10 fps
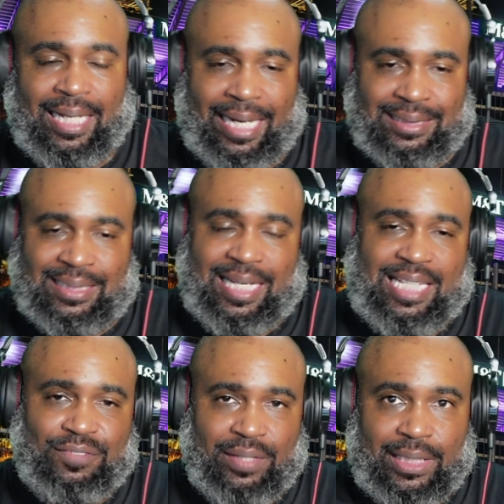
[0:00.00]
and
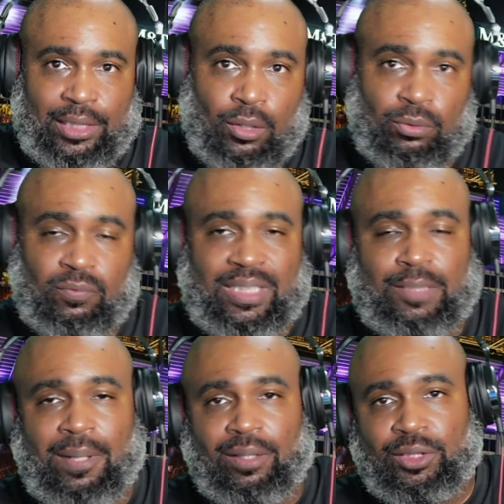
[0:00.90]
today's video is
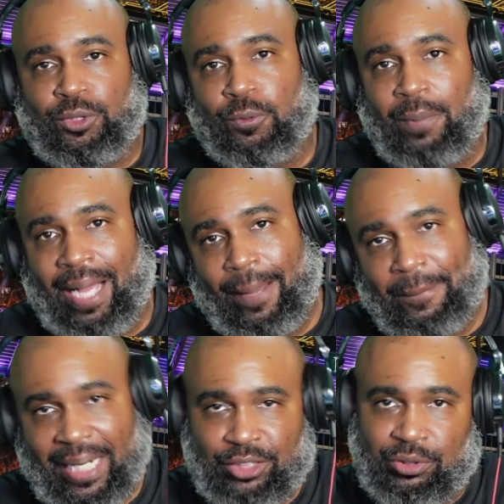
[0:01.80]
brought to you by
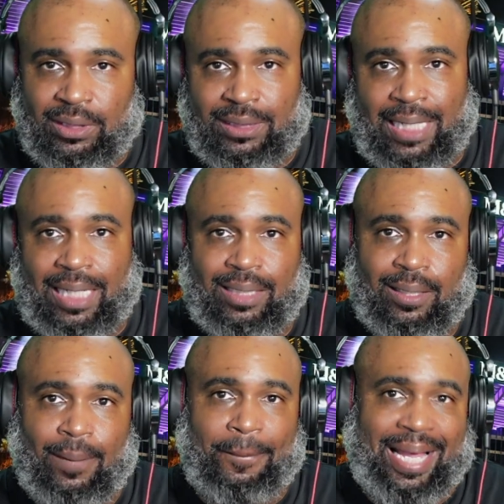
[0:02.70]

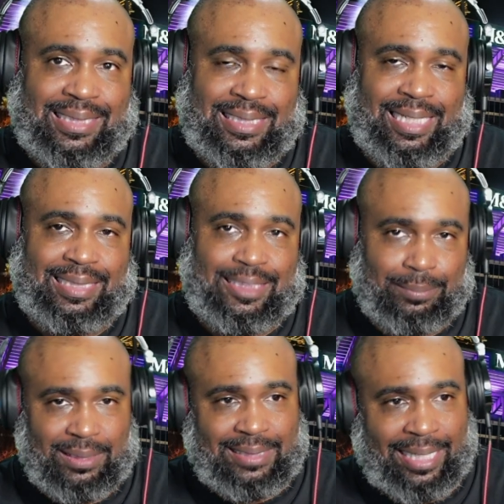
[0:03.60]
patreon.com backslash
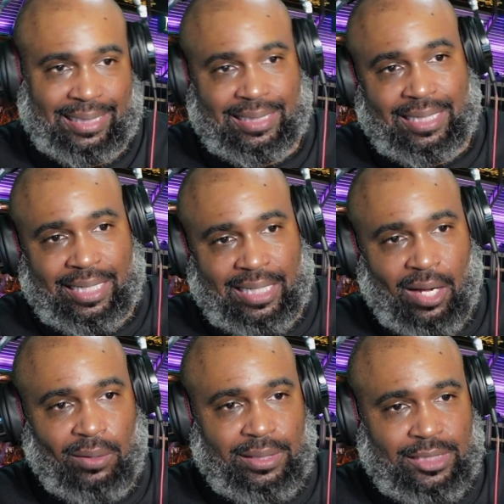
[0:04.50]
sip2tally and
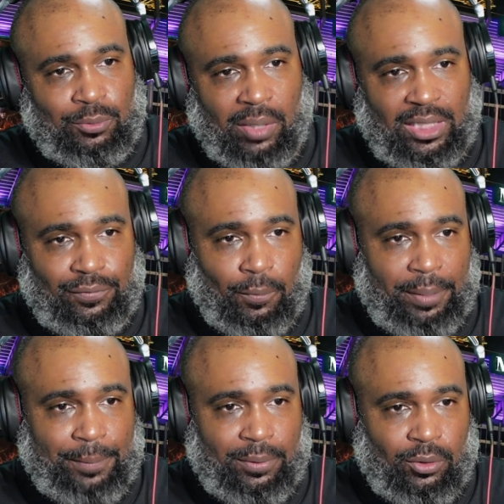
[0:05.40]
all these wonderful
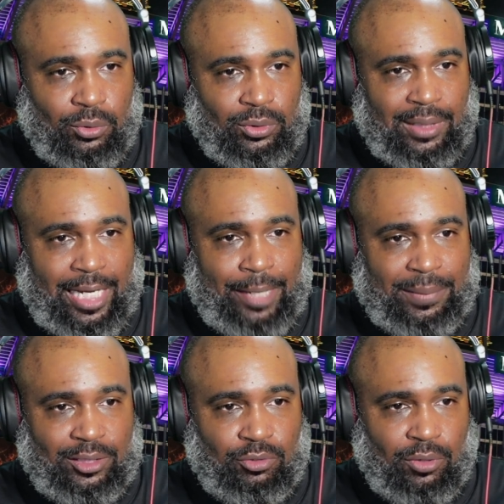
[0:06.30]
people whose name
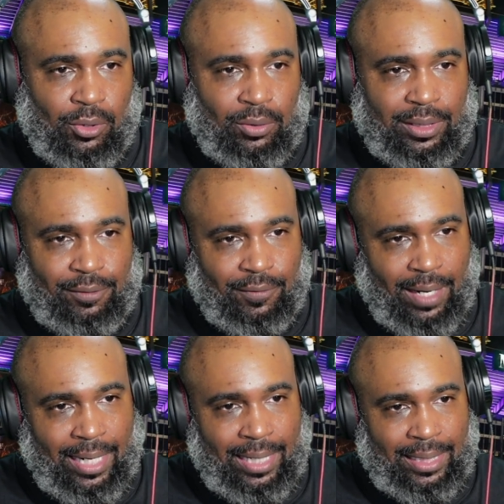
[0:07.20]
is scrolling
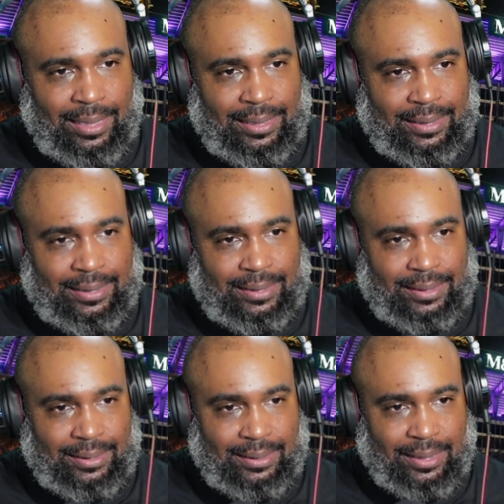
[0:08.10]

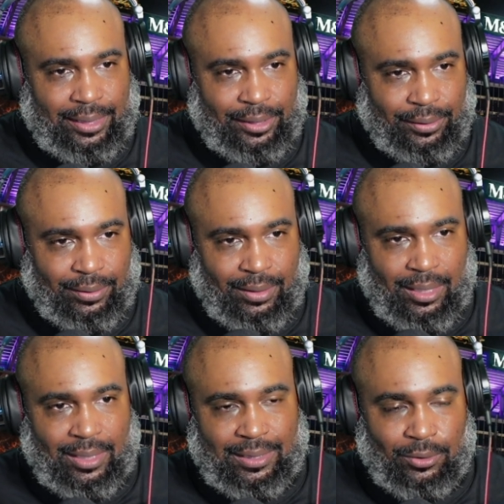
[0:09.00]
right here.
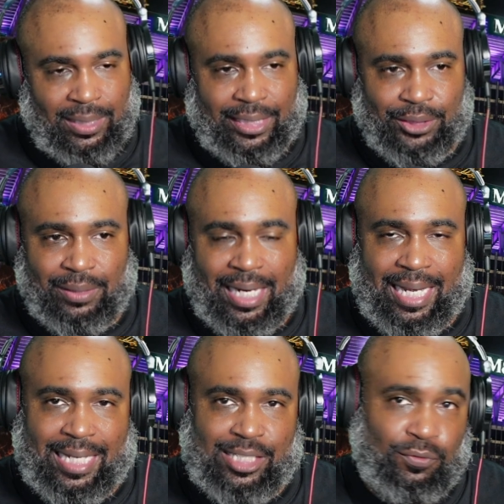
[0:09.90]
So thank you
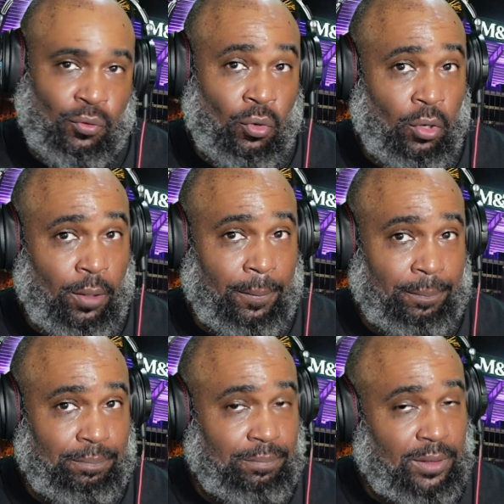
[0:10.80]
guys for
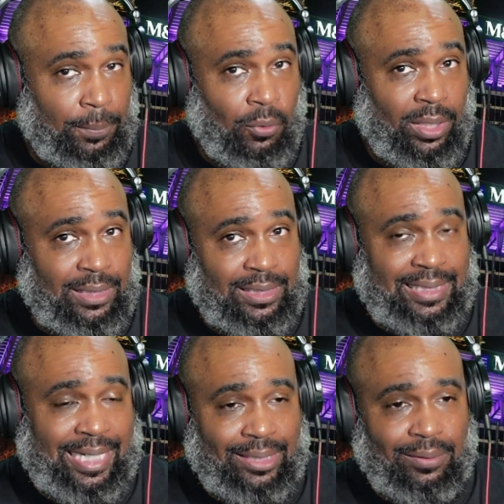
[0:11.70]
supporting the
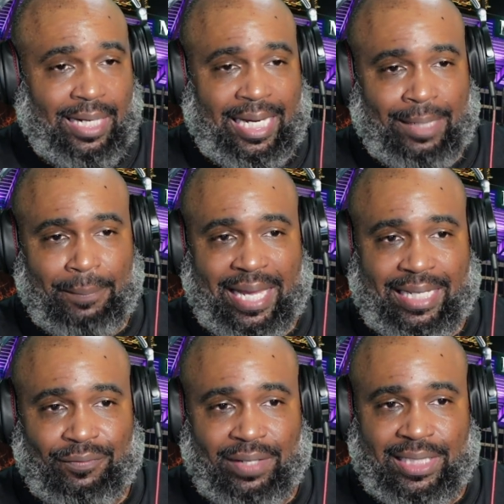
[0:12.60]
channel and
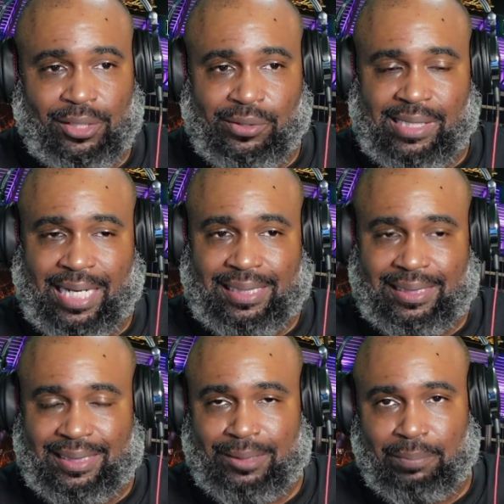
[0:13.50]
making videos like
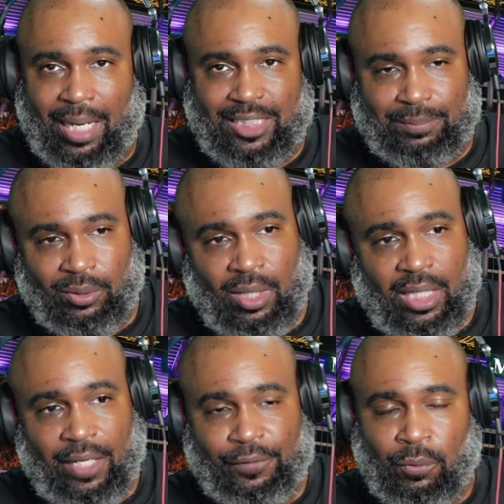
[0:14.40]
this possible.
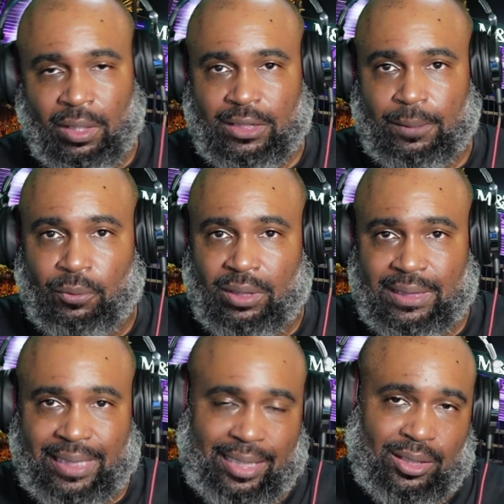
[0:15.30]
If you want to support the
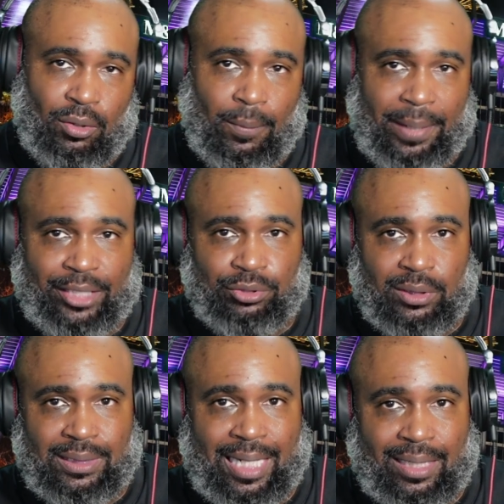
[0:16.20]
channel, go to
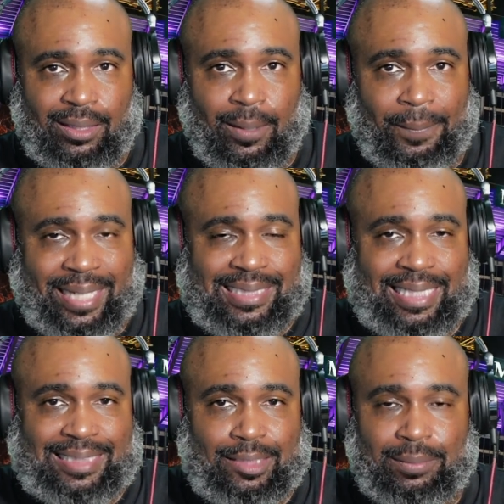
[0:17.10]
patreon.com
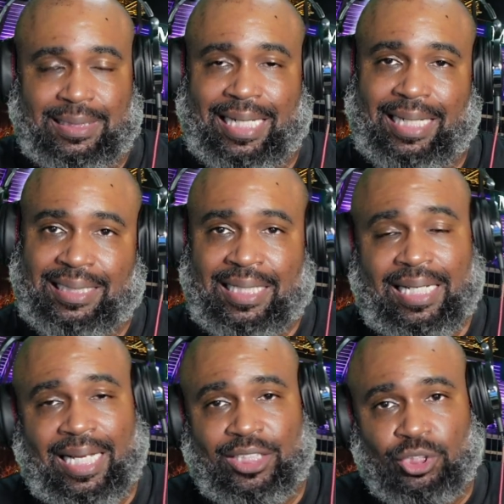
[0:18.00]
backslash sip2tally
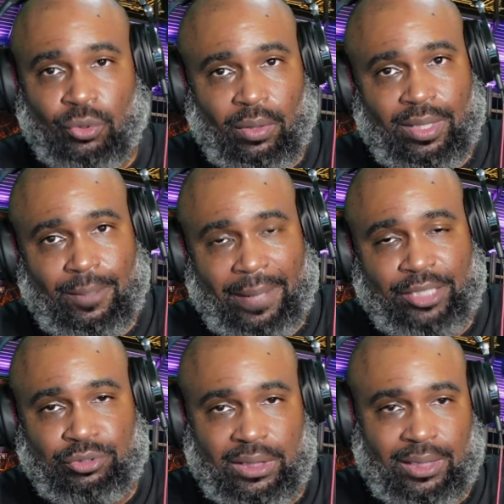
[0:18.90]
and join the
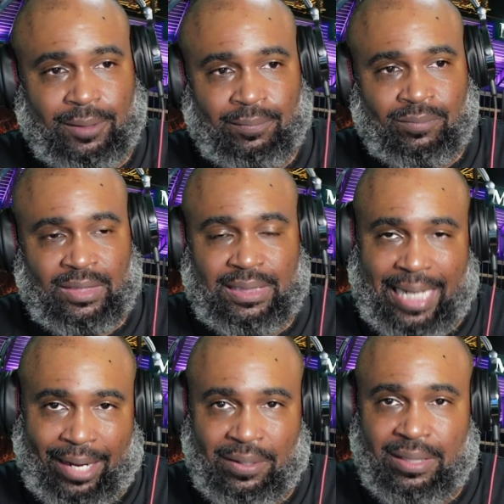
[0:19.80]
Patreon.
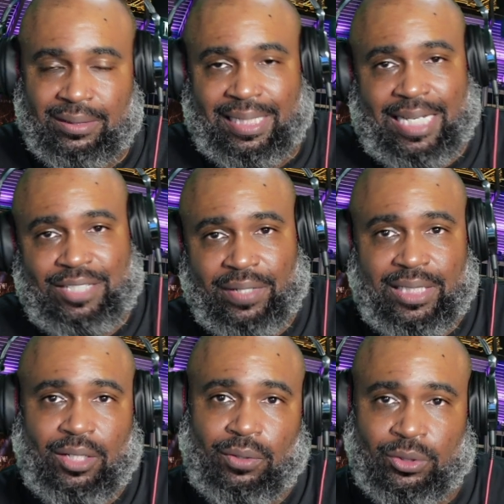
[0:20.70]
Now, today's
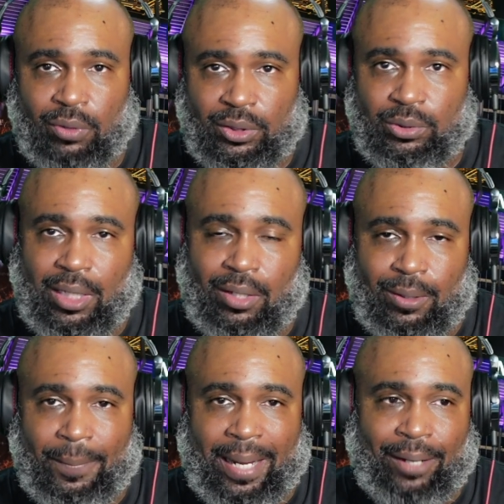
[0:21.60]
video is going to talk
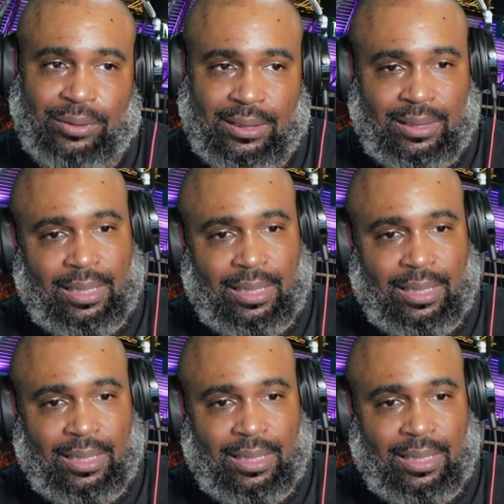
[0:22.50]
about